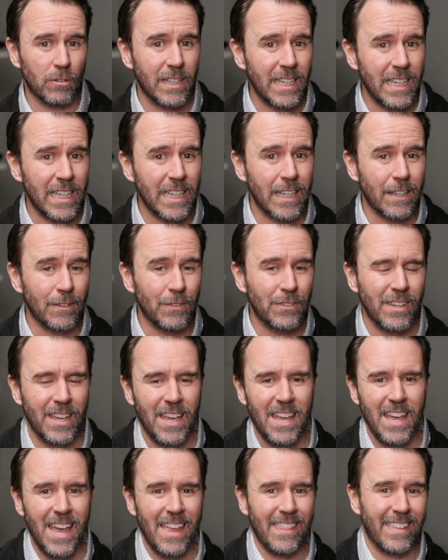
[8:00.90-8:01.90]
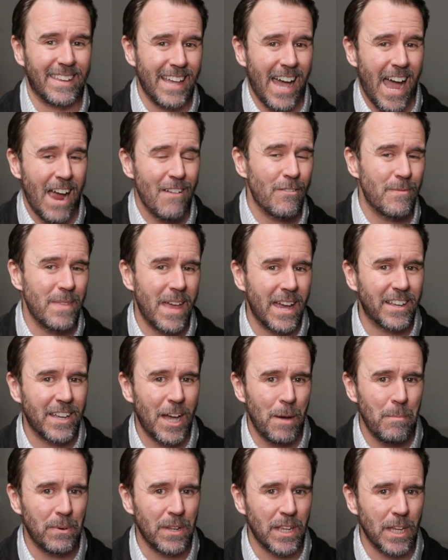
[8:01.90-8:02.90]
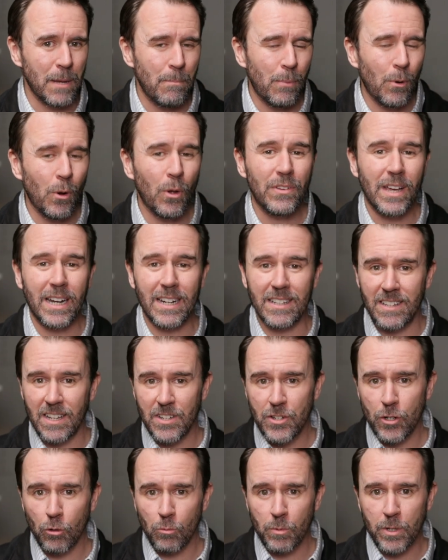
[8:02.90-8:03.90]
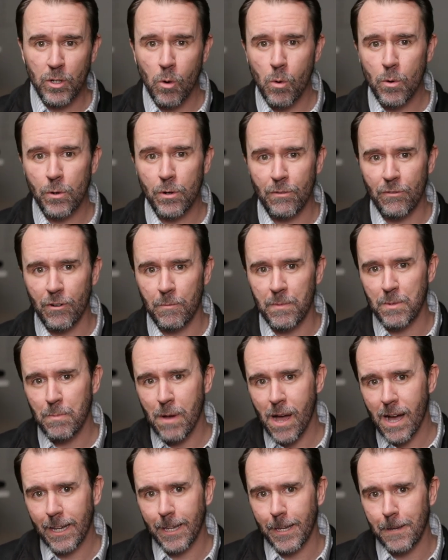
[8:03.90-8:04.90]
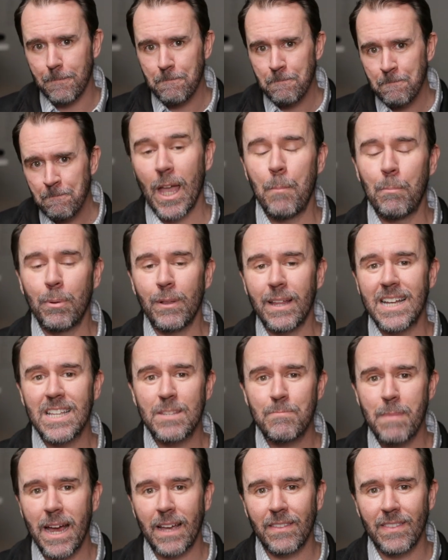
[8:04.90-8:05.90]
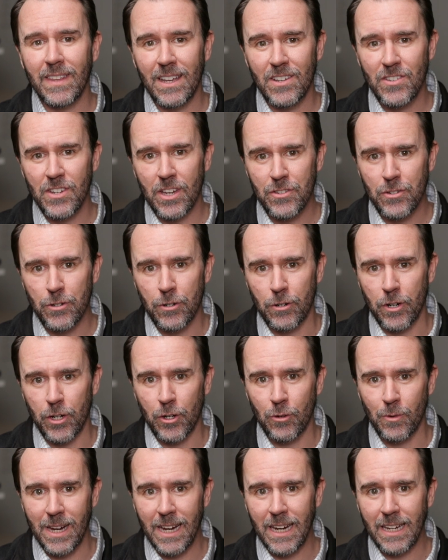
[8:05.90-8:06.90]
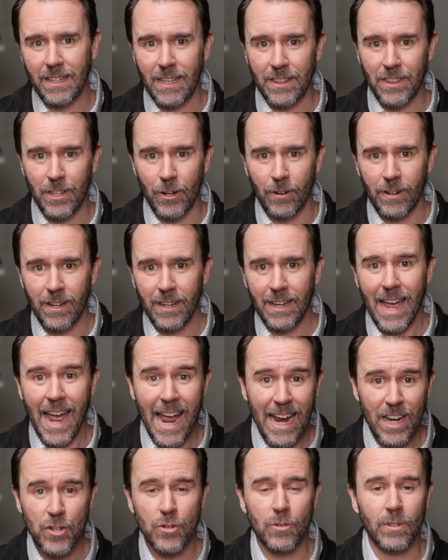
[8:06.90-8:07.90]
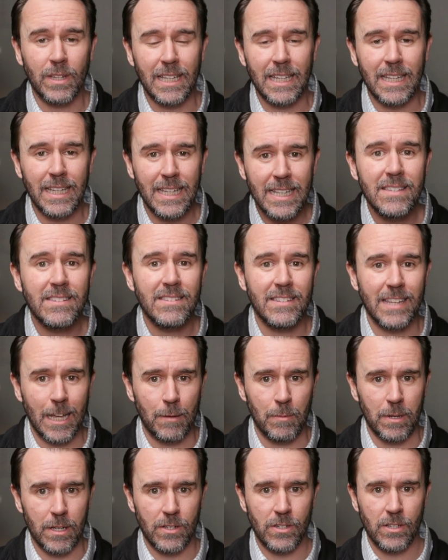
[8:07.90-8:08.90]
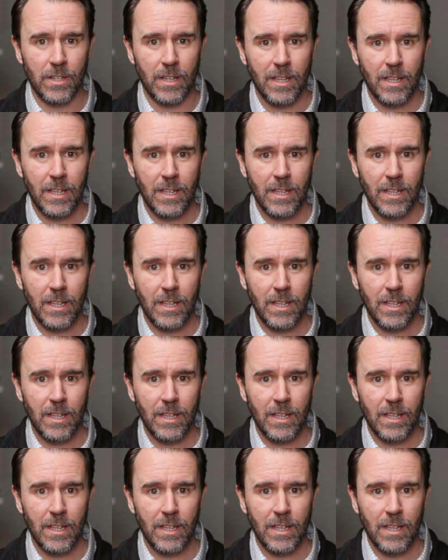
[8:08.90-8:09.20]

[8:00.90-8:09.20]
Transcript: leaves, the guy from that company pulls out a digital recorder from his pocket and plays back the adjuster agreeing that there actually is damage